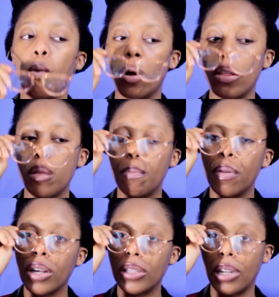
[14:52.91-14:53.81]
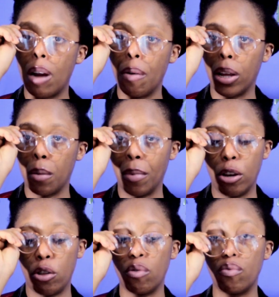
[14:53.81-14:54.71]
One of the books that I
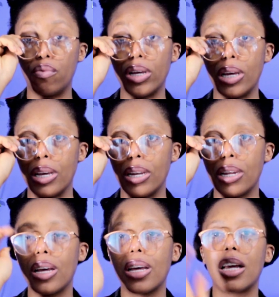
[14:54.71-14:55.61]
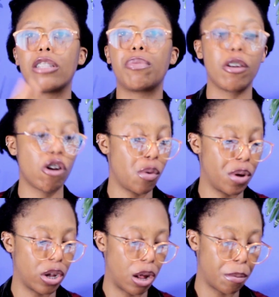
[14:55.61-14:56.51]
recommend you read, it's been
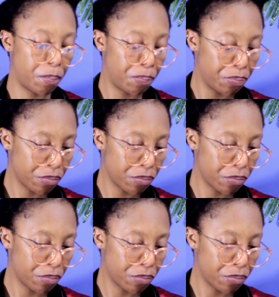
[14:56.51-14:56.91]
going up,